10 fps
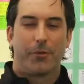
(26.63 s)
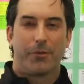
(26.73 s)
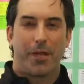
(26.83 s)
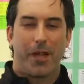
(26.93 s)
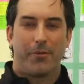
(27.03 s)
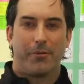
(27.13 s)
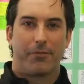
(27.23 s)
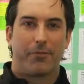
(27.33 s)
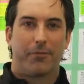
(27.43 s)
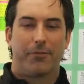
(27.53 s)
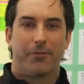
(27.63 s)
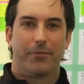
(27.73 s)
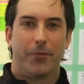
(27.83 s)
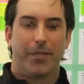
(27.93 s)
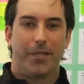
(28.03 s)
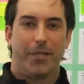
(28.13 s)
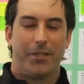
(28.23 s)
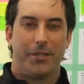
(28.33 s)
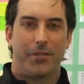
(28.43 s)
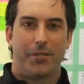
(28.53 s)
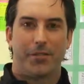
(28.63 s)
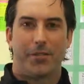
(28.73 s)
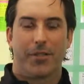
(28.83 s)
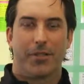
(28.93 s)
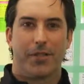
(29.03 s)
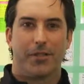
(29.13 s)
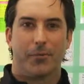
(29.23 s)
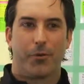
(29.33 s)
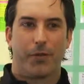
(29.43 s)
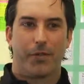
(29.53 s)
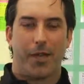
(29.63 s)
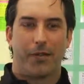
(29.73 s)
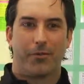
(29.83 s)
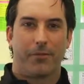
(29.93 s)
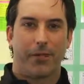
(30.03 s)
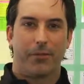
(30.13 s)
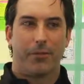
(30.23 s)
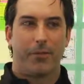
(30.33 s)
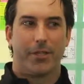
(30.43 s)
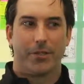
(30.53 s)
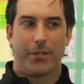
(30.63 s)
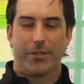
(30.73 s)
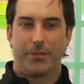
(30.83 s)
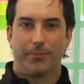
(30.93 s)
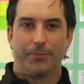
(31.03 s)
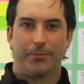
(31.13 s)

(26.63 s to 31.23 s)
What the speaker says: We're a staff of 14 teachers and 10 support staff and 2 administration.